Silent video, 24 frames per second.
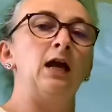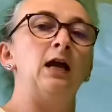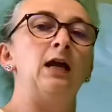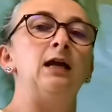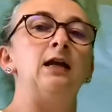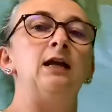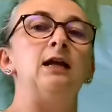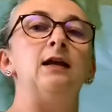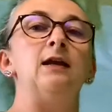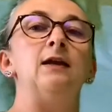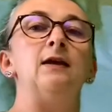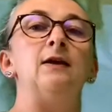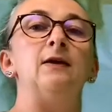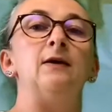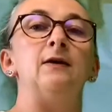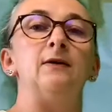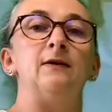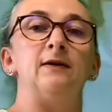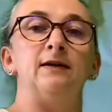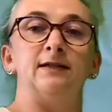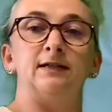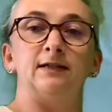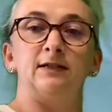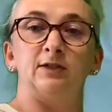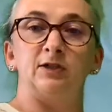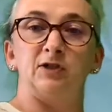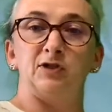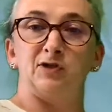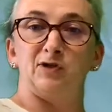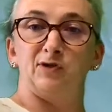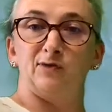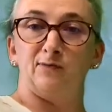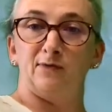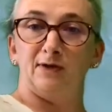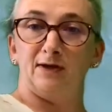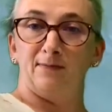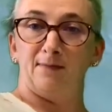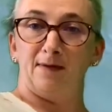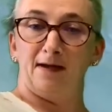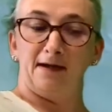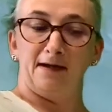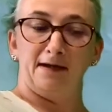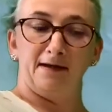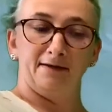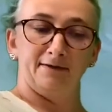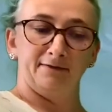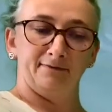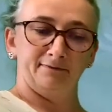Hello, little Gingerbread
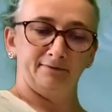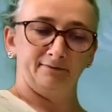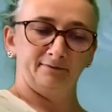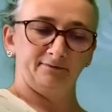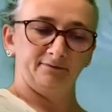Man,